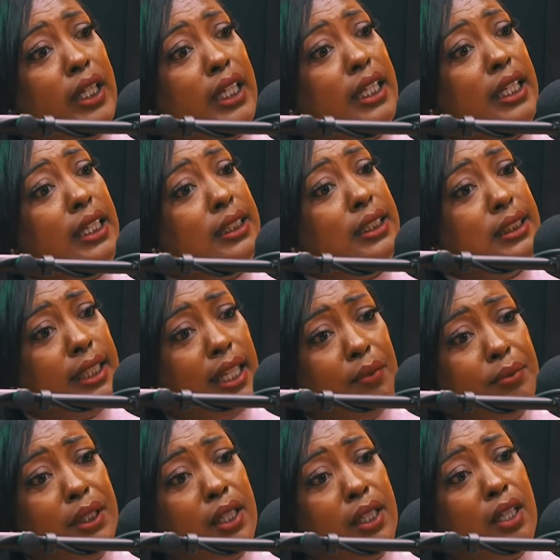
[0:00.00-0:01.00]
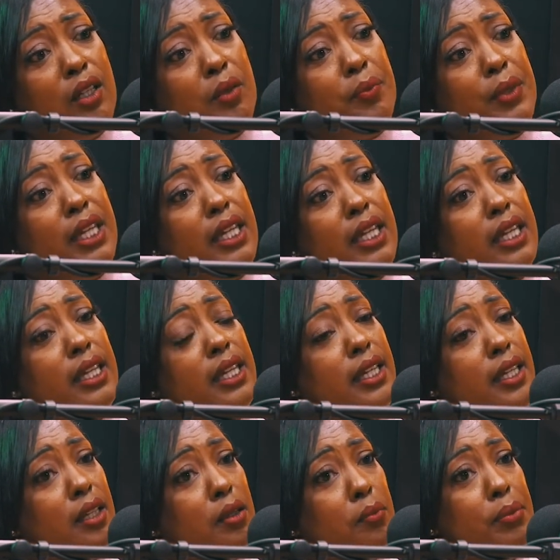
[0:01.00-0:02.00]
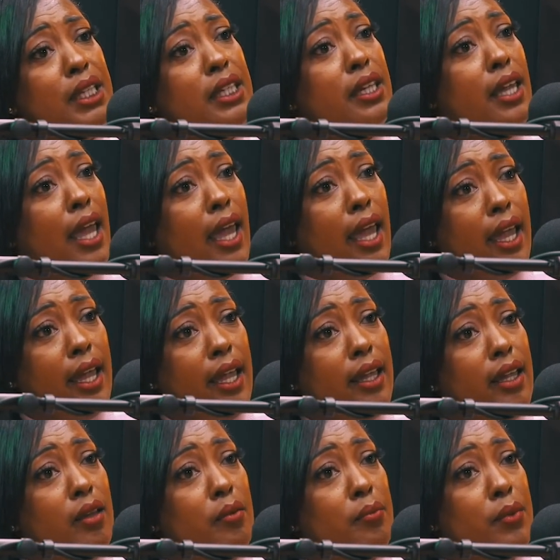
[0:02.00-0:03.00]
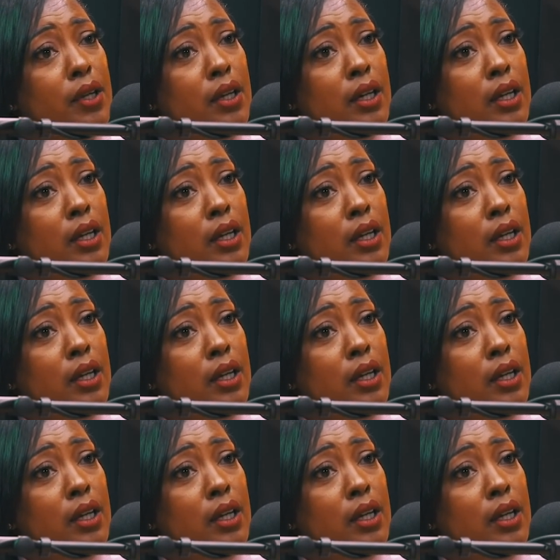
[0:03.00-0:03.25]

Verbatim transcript: And he stepped up and he became